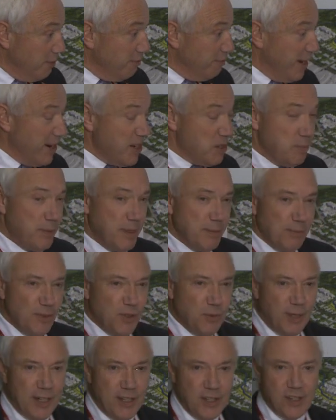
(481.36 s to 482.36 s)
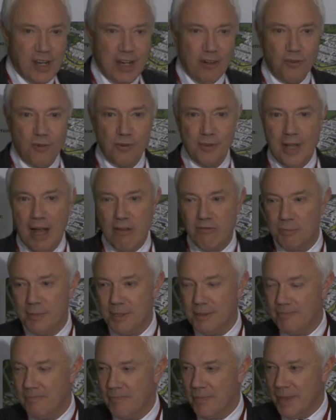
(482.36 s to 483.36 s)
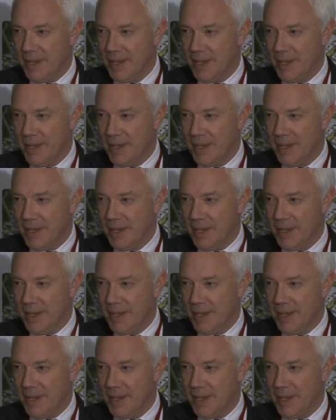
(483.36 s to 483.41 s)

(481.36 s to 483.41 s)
investment, between central government